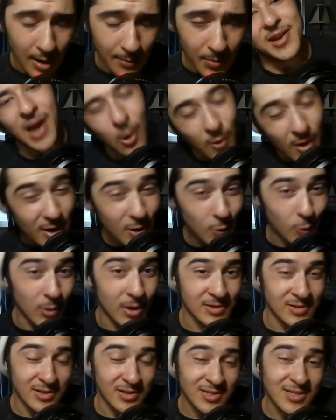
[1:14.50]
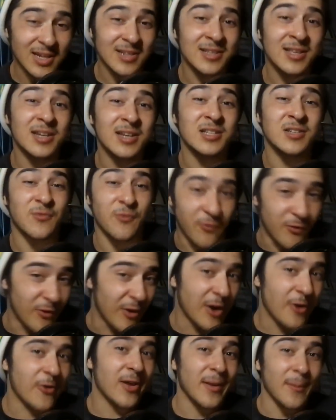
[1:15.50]
now, anyways, let's get into this
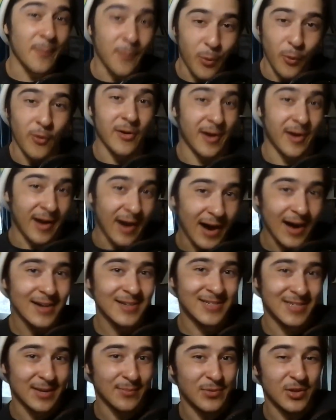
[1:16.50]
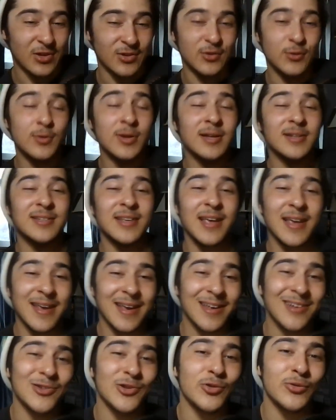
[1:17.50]
very important concept that you can take
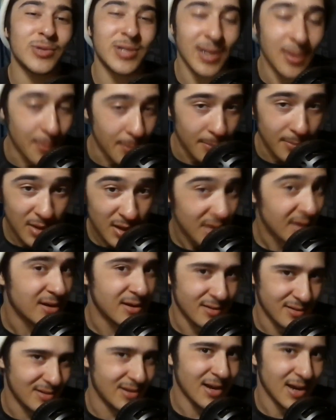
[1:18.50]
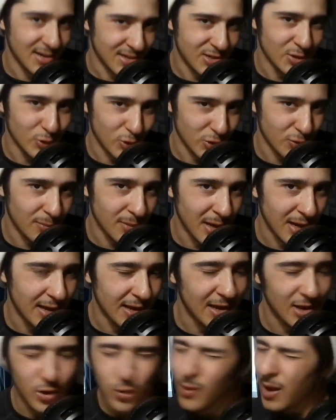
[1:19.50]
and use immediately on social
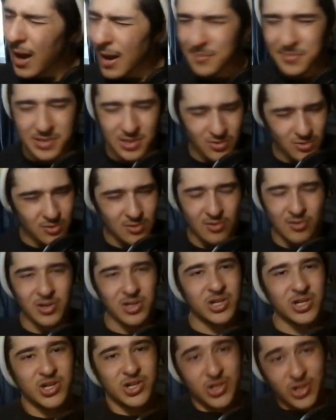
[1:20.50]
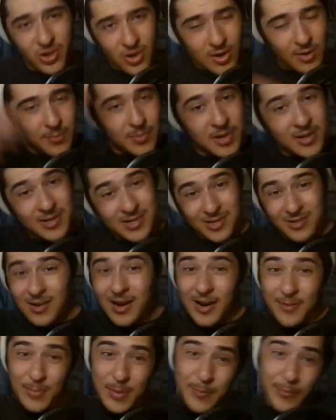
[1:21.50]
media. And you absolutely should because a
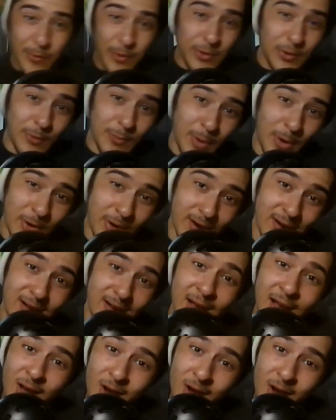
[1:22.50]
lot of people in your market